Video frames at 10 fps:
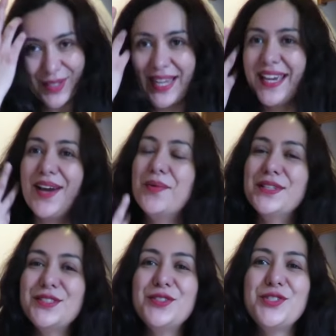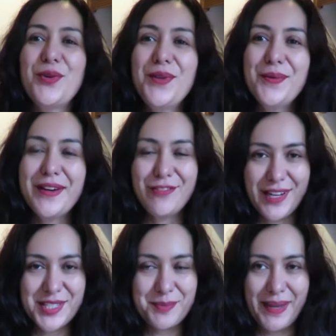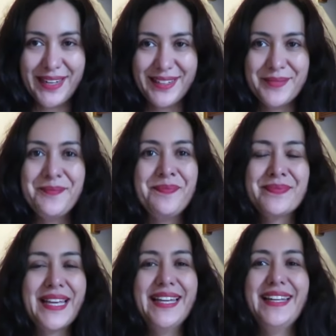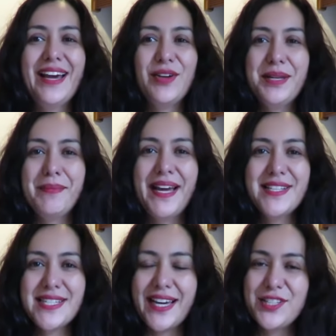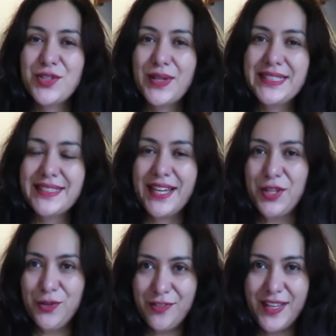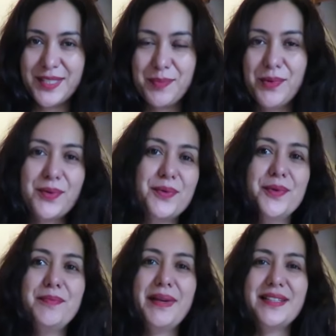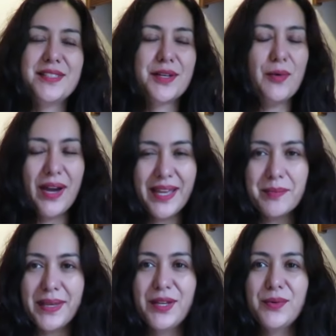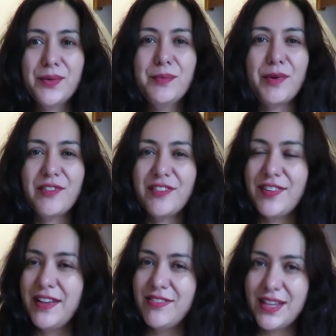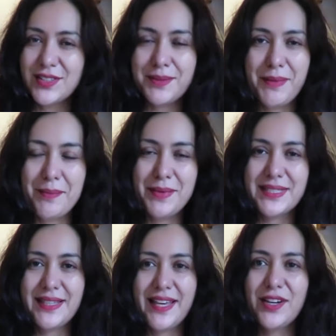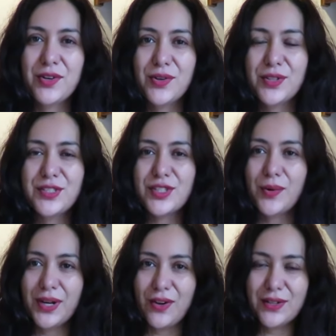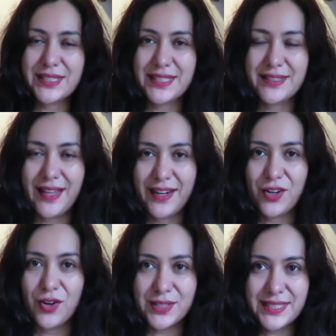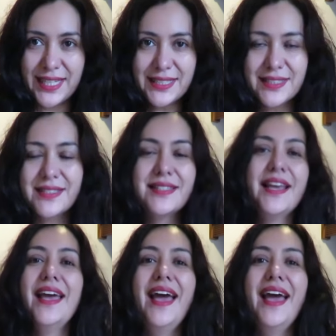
Today I want to show you a French pattern. Now in March I joined a new Facebook group. It's quite a big group, over 5,000 members there called Sew Alongs and, and, Contests.